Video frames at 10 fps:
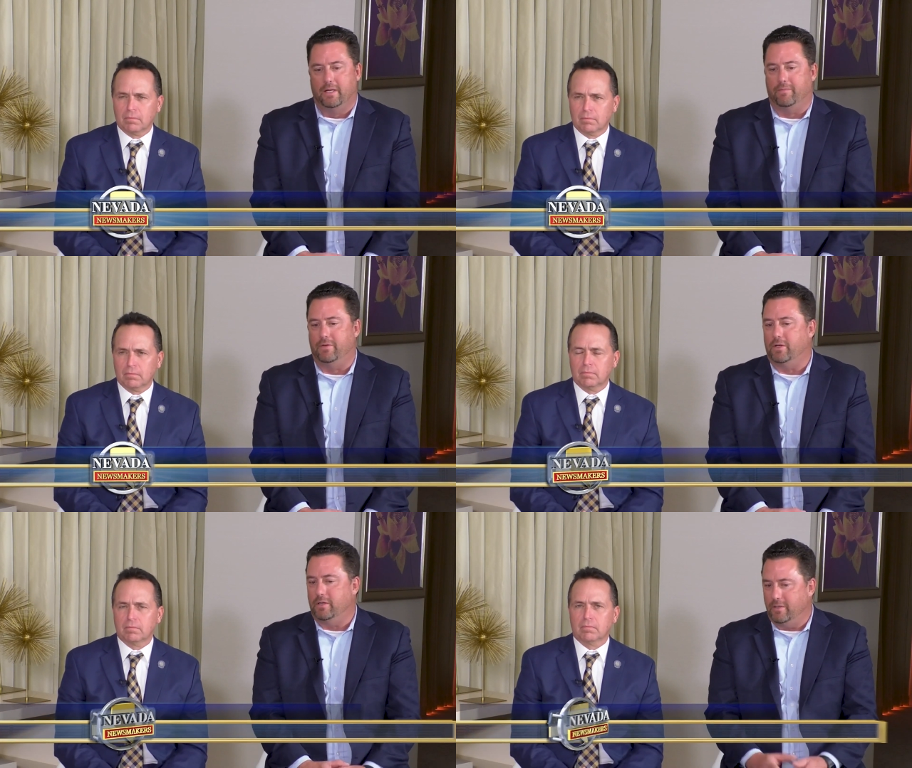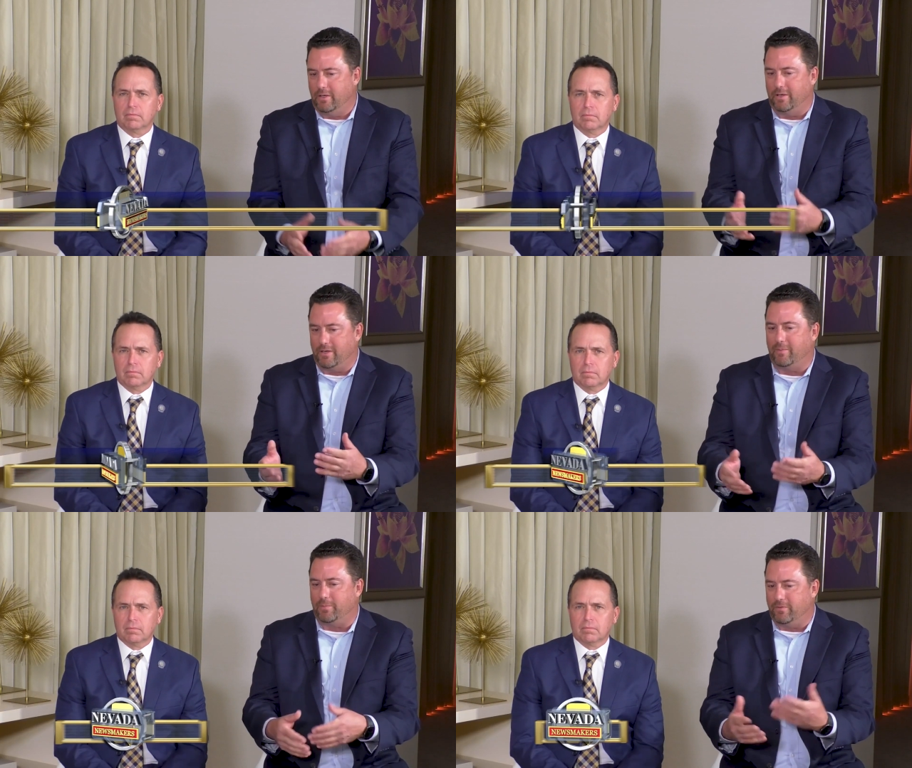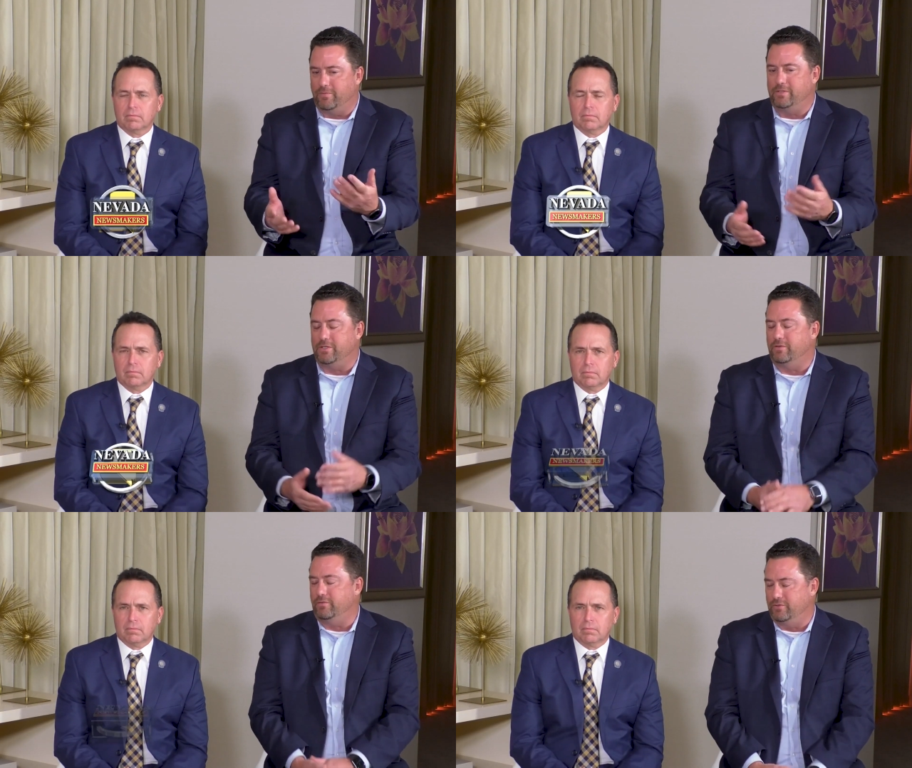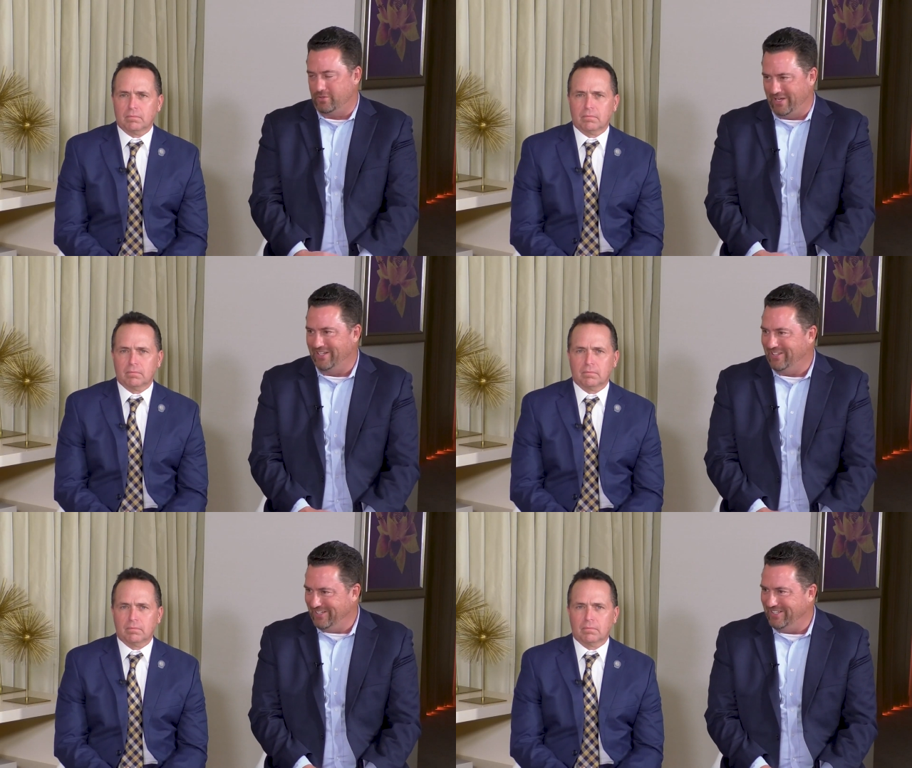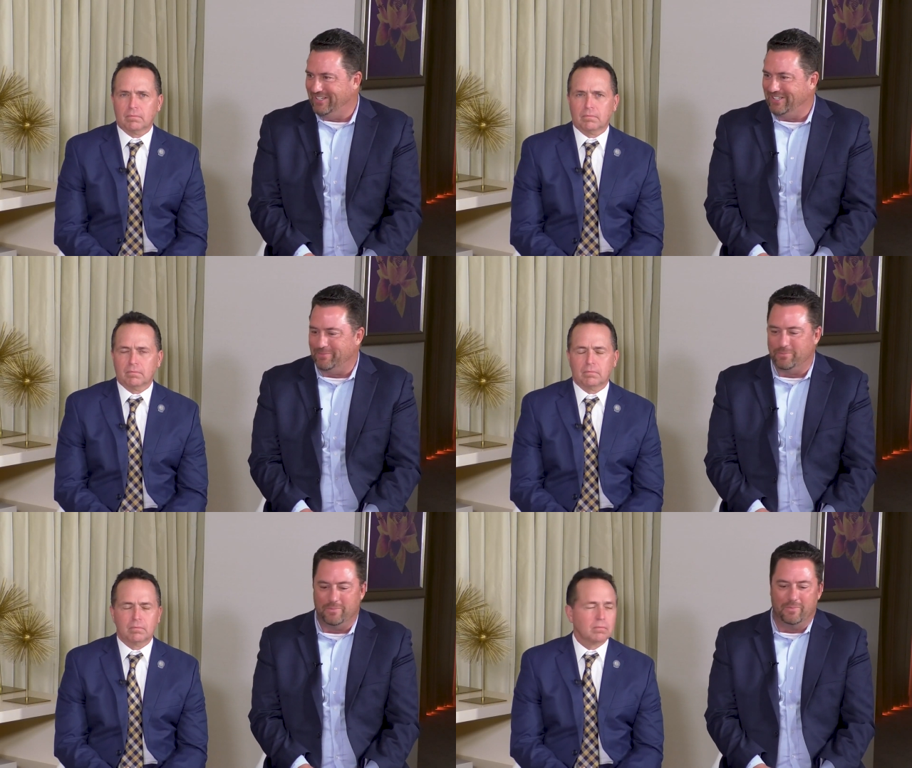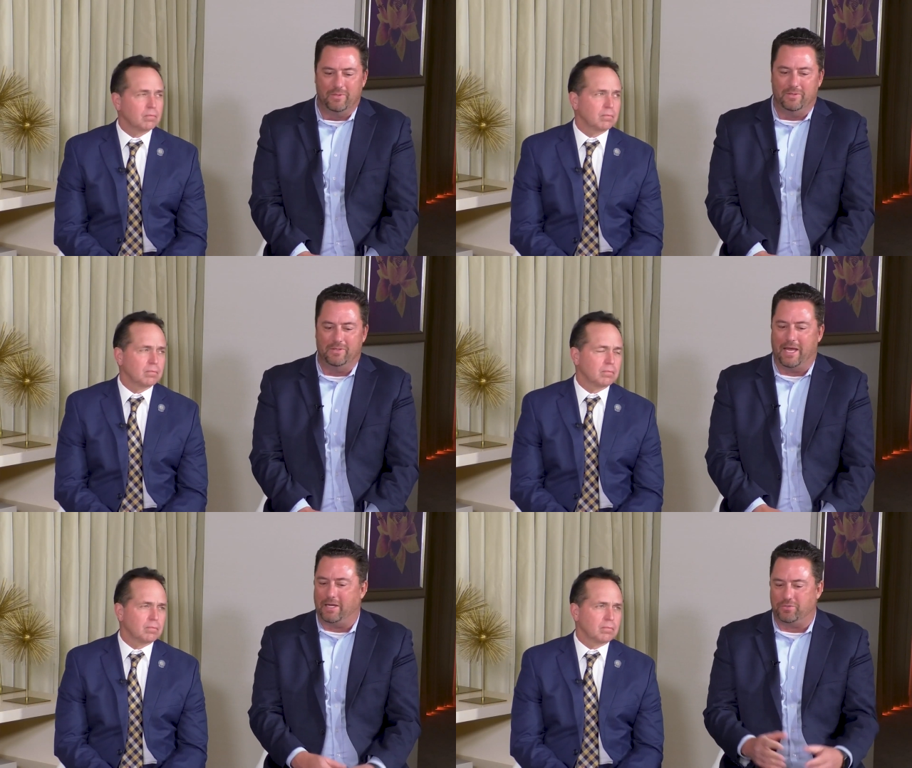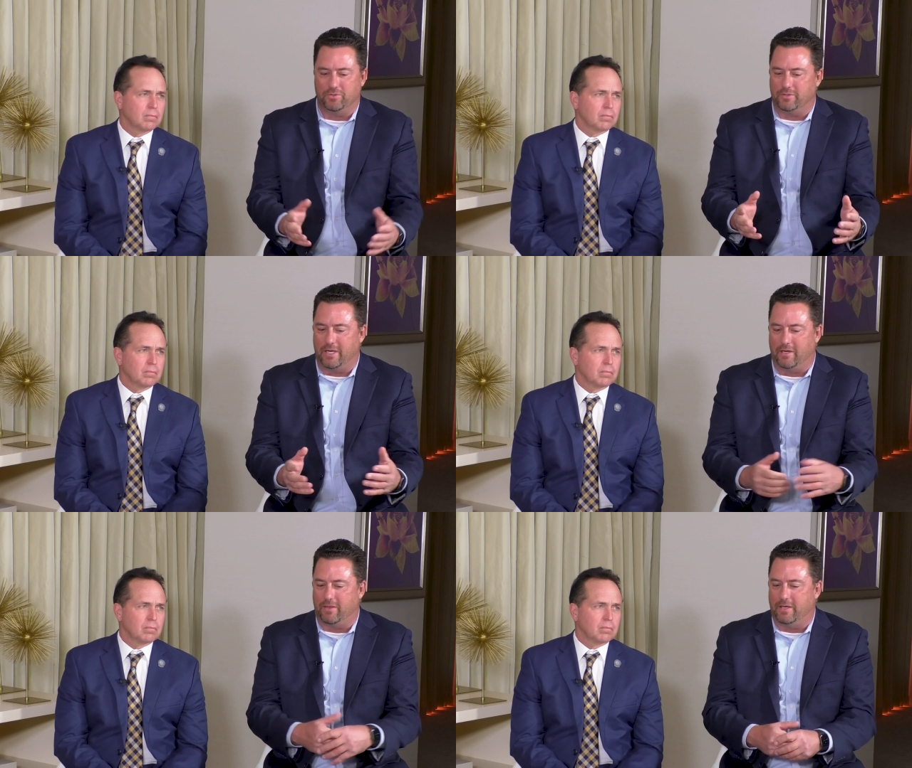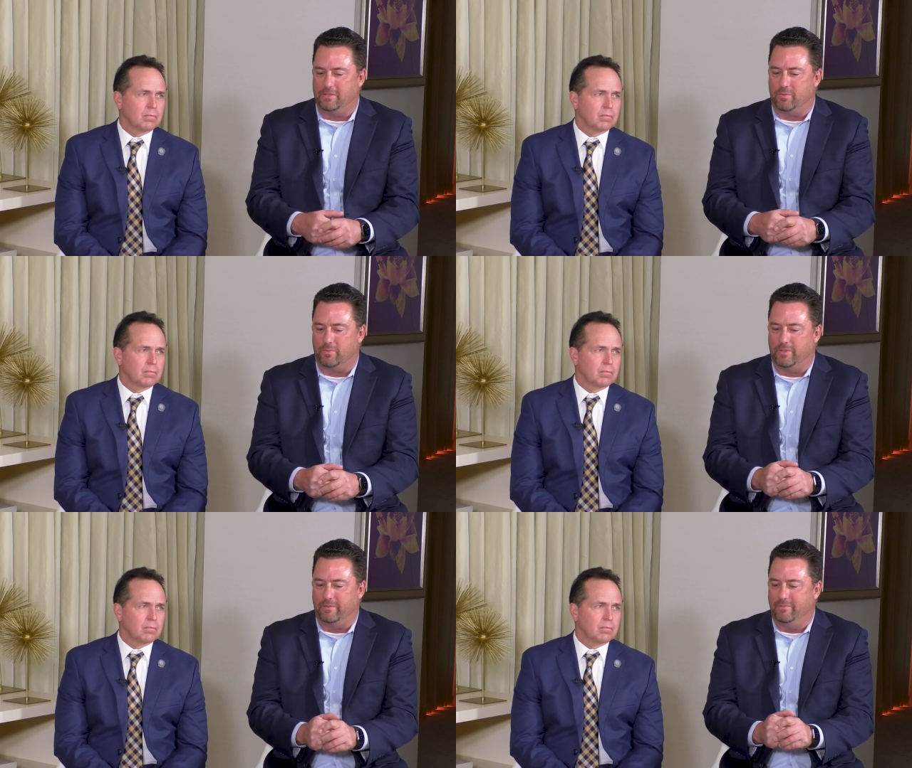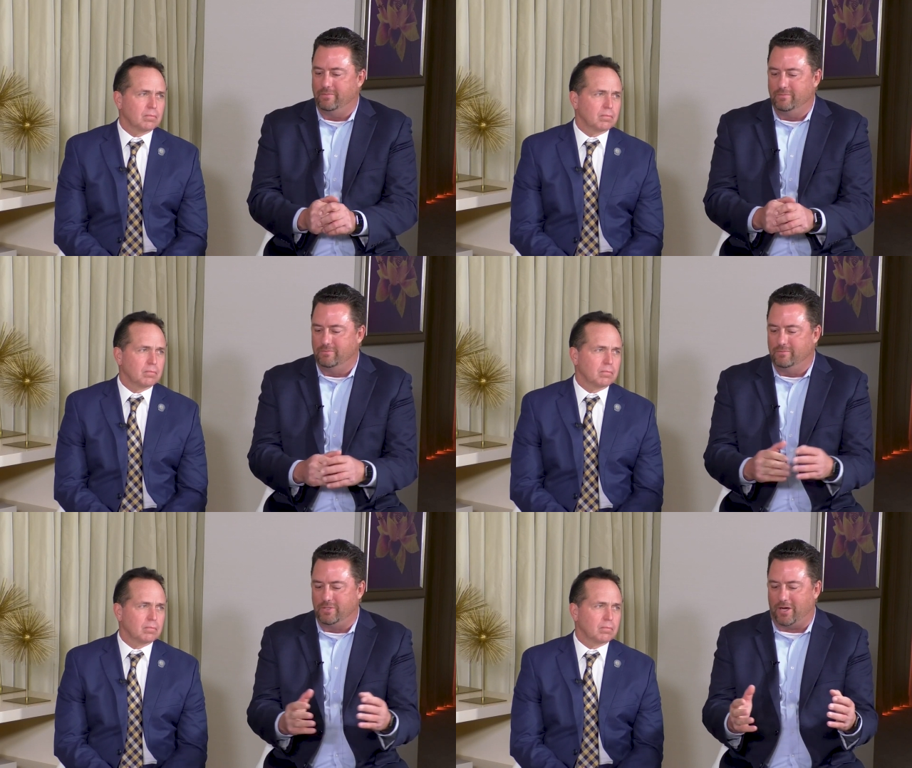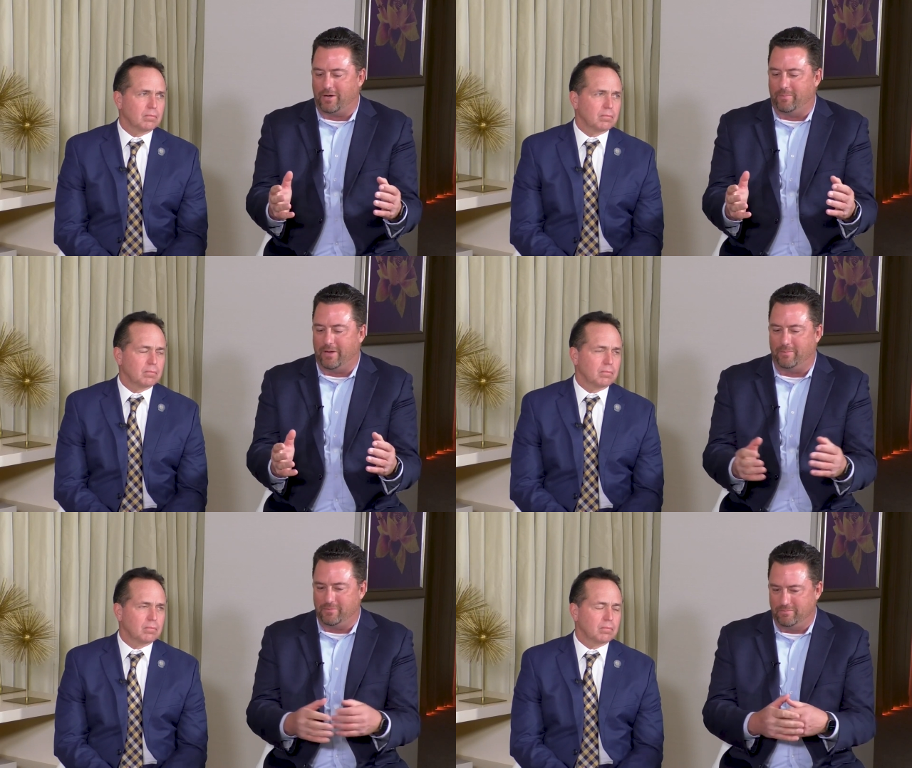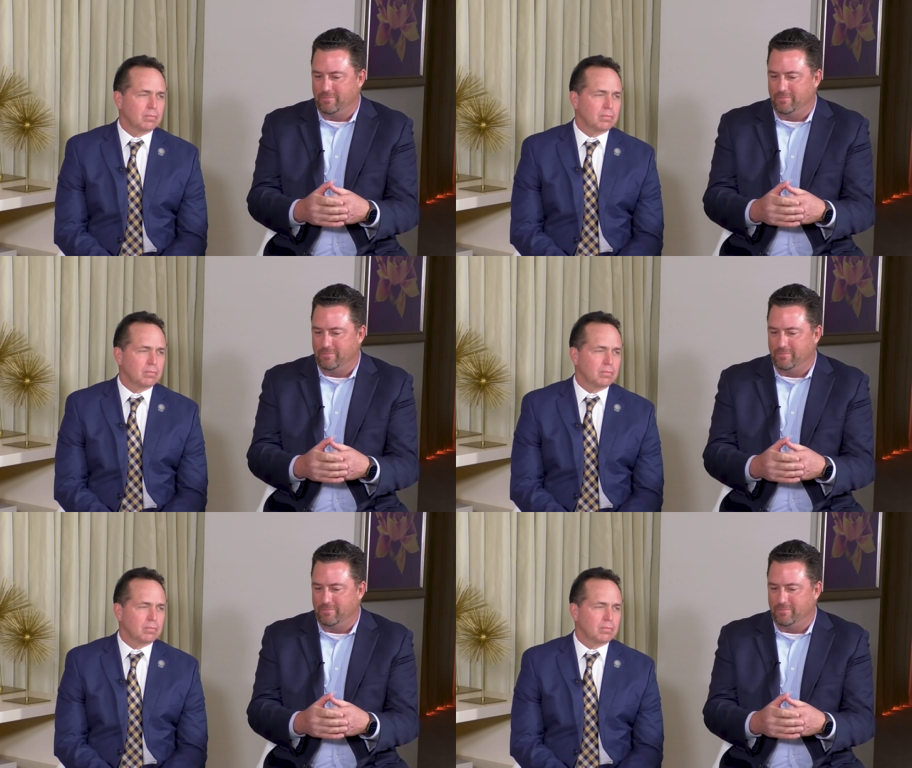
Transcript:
Speaker 1: I've done a couple of these interviews lately, um, national kind of things where we talk about